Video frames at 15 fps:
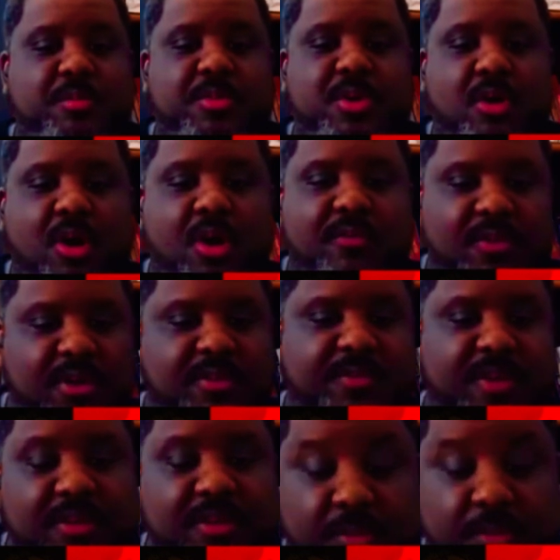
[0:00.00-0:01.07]
women aren't very
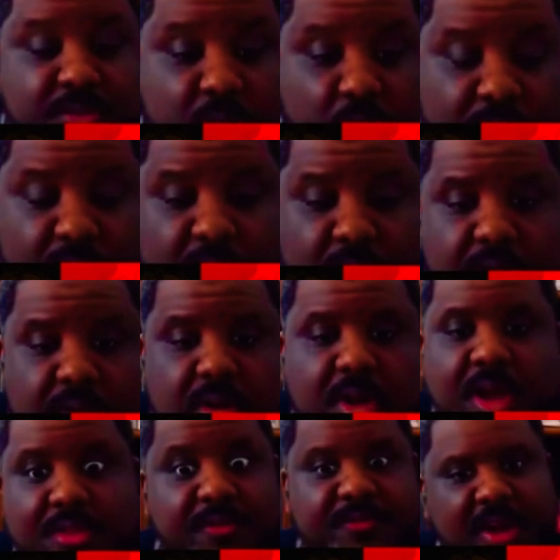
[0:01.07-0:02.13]
faithful to one another.
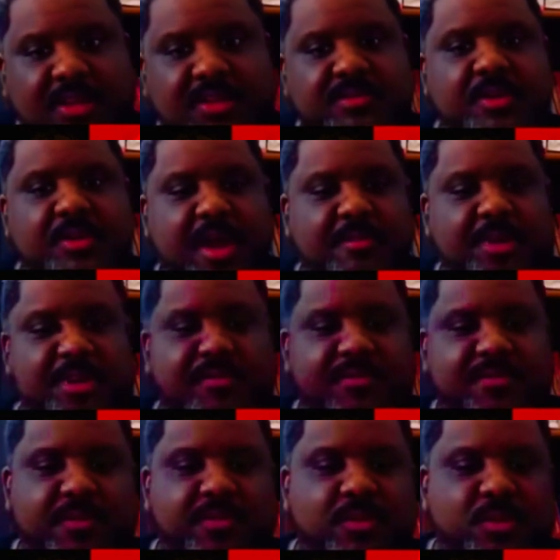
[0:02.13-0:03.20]
And the effect of them not being
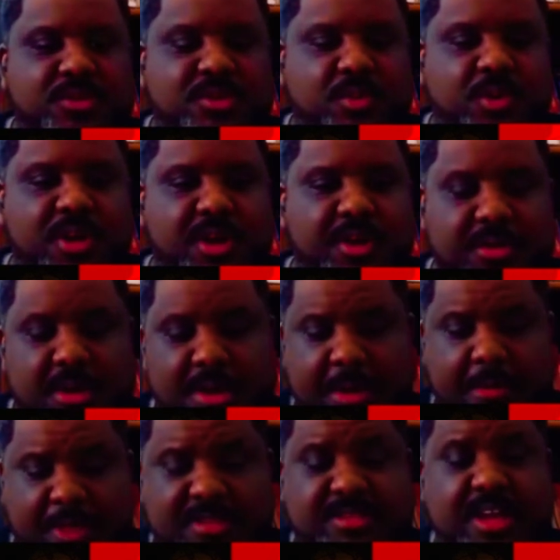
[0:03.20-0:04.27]
faithful to one another
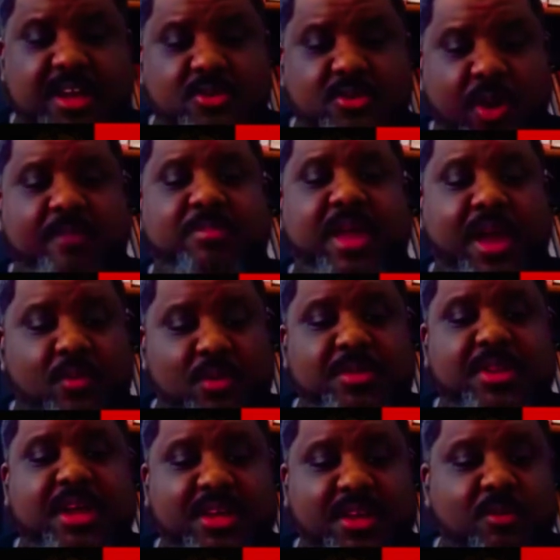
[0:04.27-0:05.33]
is that you have black
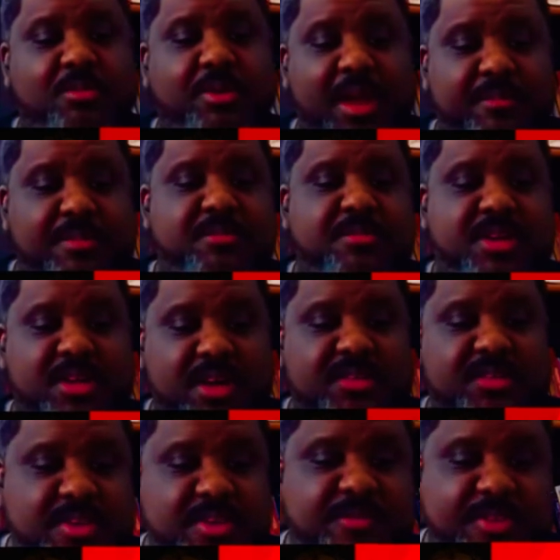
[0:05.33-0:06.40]
women that kill black men
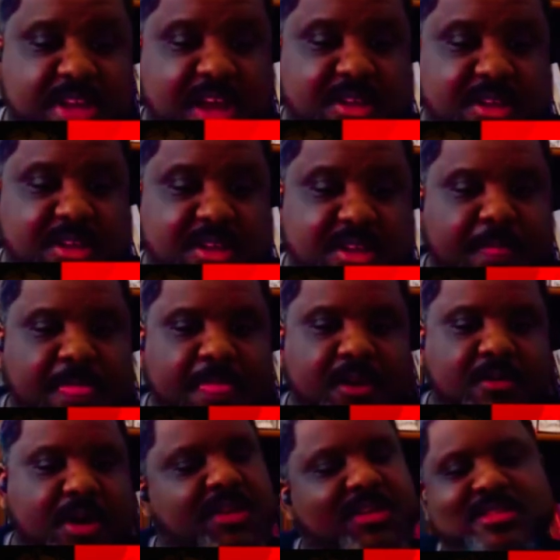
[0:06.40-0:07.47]
because of infidelity,
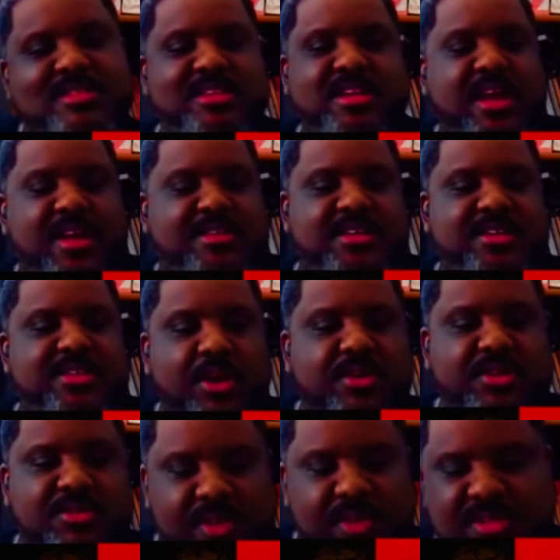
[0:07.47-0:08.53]
right? And this is in the
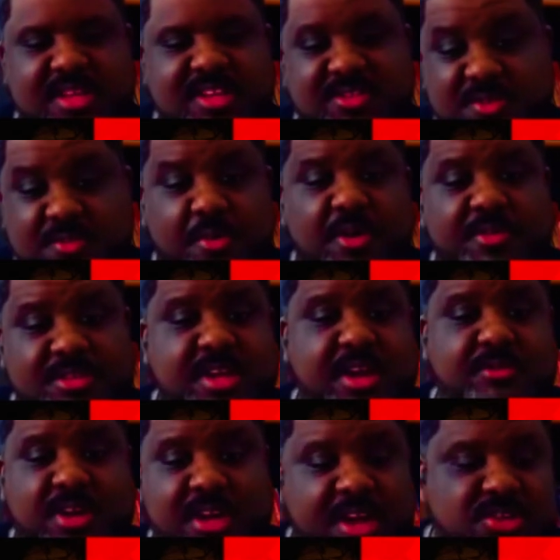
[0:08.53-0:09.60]
1930s. So they said this was part of the
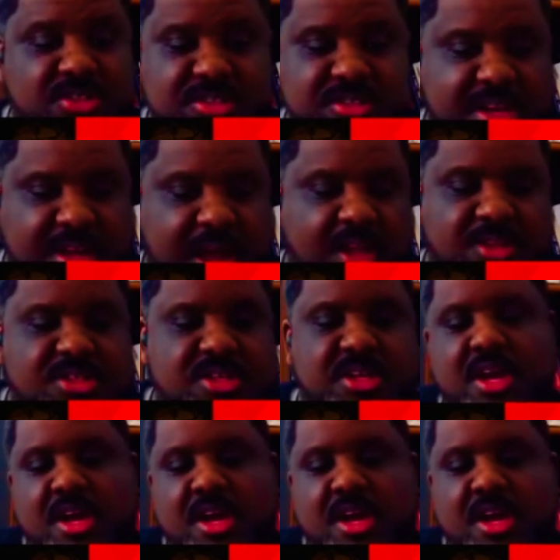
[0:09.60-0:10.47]
segregationist psychology